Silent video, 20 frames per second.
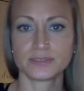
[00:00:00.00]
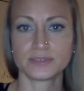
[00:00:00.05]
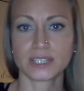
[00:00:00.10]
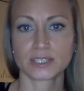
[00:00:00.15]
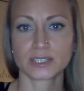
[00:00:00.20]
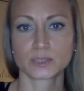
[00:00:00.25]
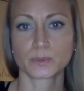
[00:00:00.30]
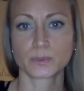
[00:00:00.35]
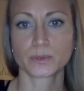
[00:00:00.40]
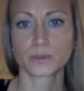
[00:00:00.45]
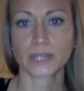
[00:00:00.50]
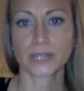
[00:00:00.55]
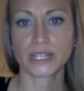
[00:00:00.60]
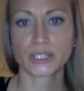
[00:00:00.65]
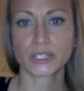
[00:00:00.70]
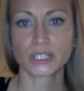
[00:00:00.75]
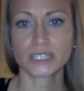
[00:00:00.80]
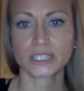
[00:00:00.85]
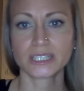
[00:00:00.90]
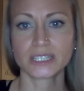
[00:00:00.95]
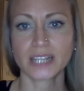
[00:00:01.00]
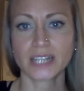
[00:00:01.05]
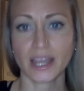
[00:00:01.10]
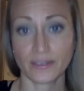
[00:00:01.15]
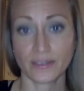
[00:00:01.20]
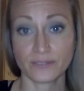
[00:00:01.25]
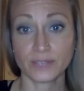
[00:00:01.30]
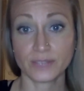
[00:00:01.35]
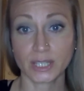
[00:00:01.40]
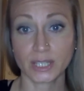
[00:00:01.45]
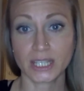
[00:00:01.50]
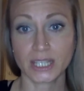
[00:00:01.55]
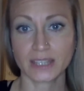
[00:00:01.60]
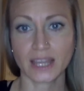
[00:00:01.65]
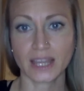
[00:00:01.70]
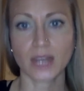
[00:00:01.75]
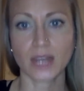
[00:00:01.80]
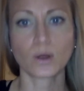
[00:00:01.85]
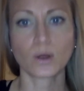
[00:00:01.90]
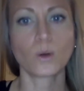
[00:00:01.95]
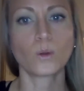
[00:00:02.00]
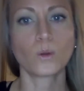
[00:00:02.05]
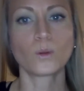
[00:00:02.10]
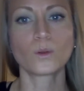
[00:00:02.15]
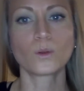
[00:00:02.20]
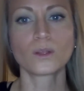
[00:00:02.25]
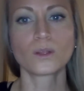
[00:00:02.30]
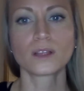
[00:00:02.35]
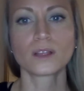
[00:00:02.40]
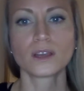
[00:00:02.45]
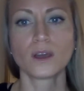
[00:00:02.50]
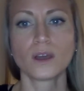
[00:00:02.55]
desperation and filling that hole?